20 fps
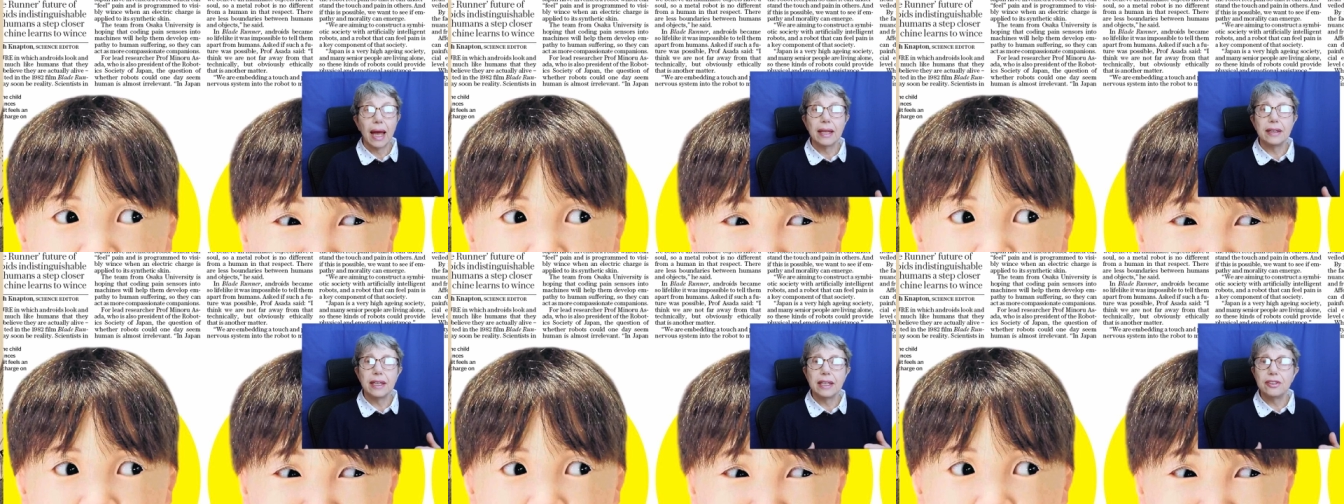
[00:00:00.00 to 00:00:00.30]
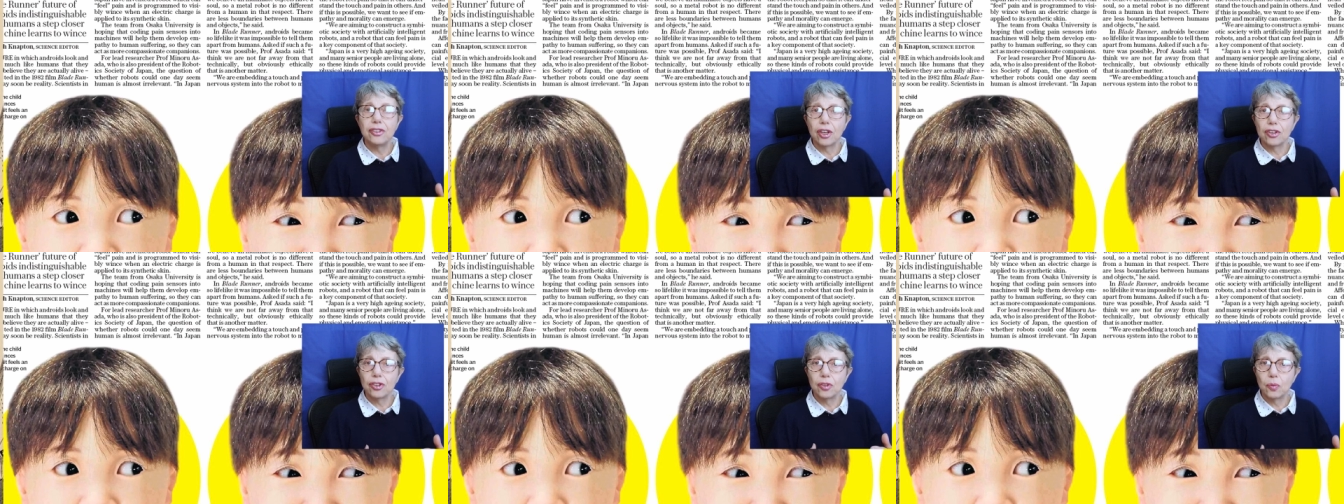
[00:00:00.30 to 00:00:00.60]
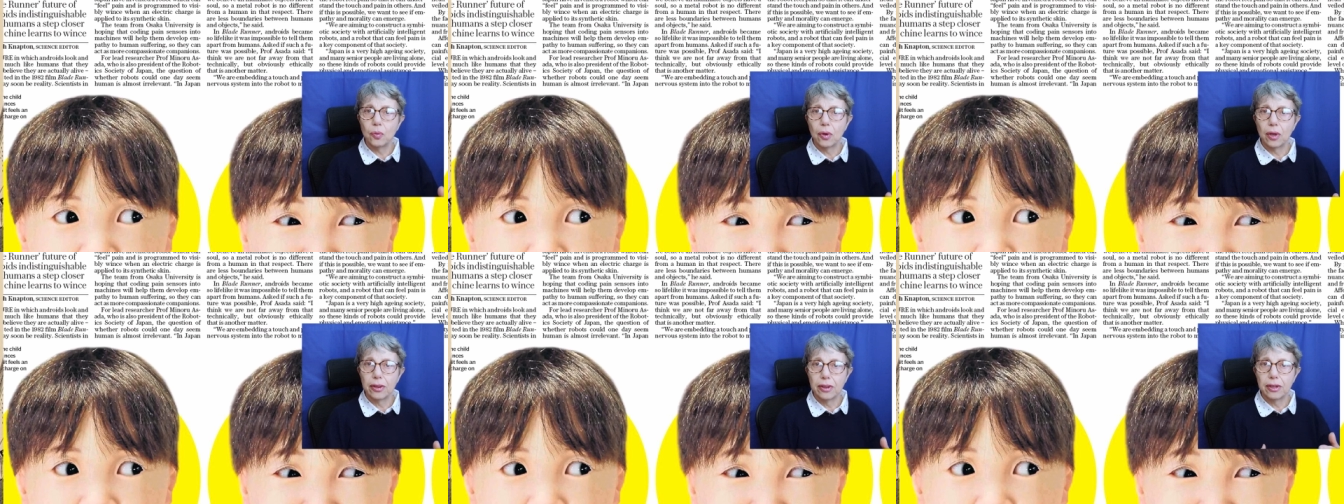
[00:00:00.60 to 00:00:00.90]
and he
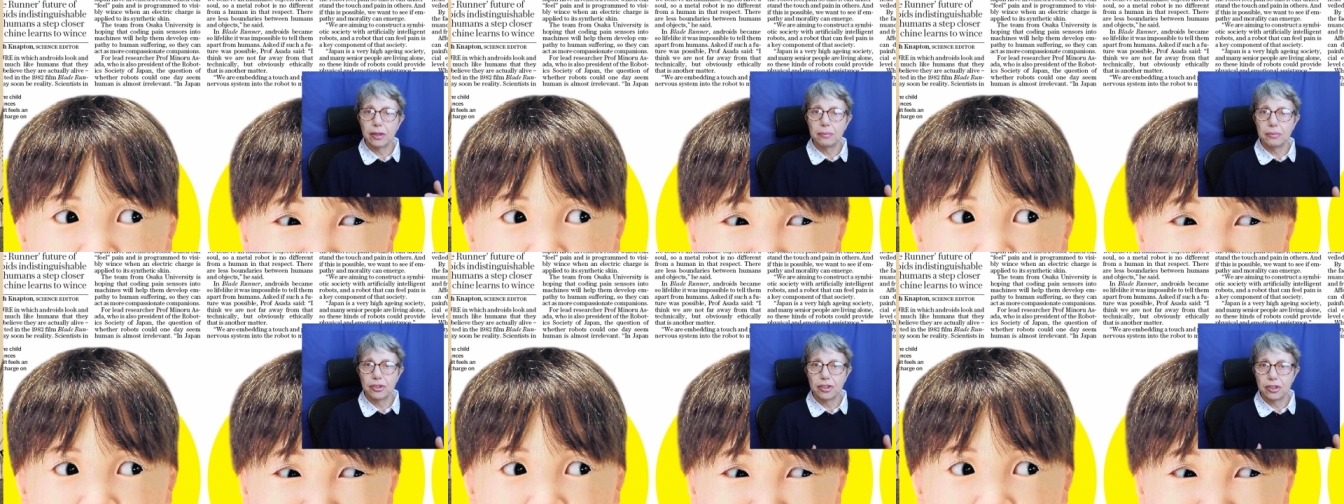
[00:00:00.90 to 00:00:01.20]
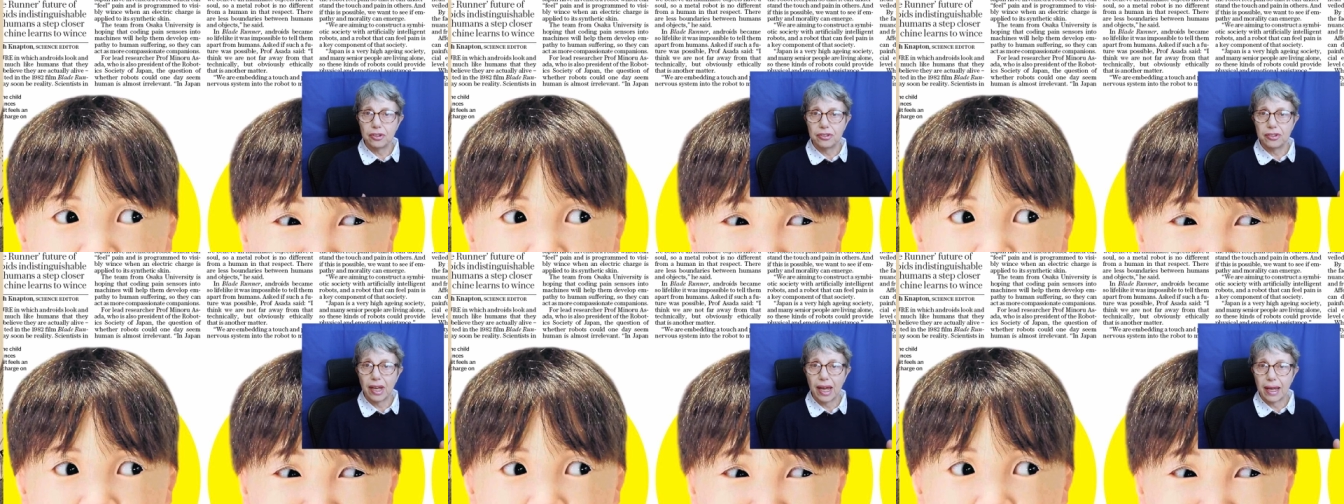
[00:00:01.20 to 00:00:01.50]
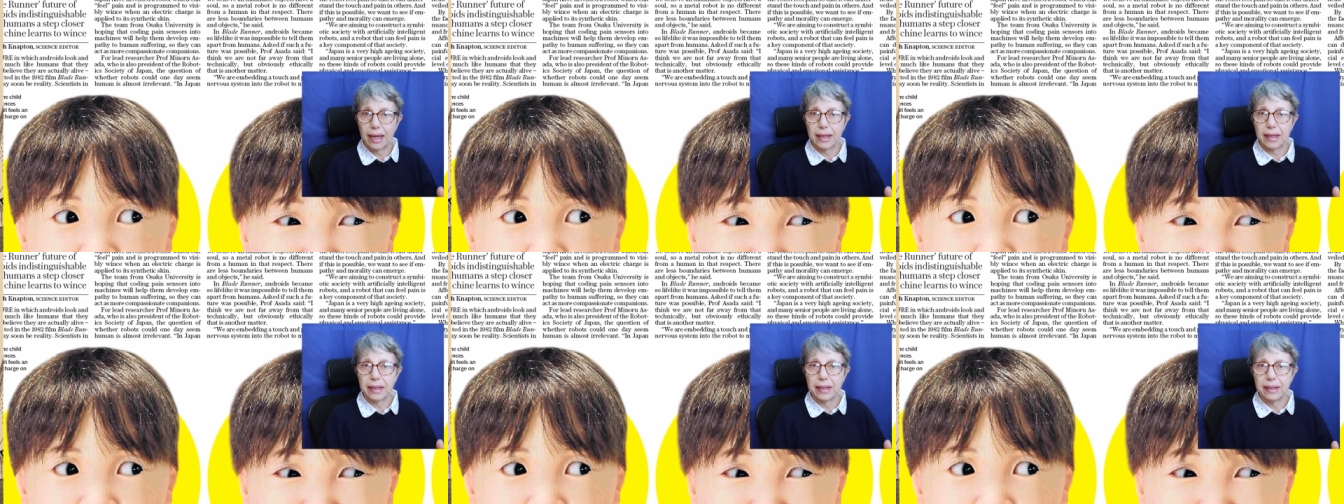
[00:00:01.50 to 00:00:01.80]
doesn't want them to
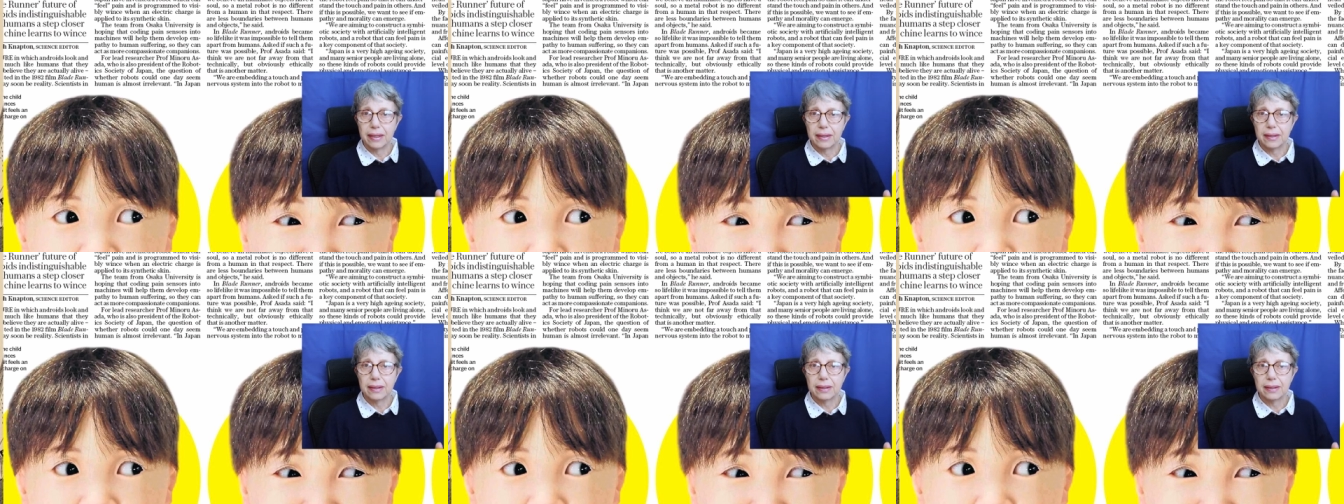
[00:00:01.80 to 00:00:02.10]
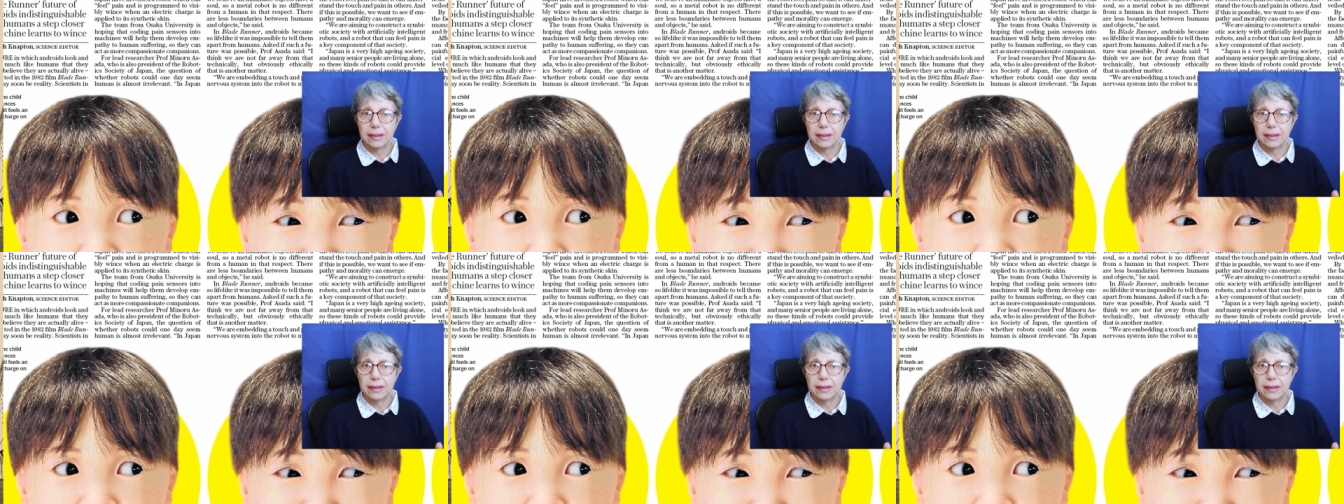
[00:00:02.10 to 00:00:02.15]
die.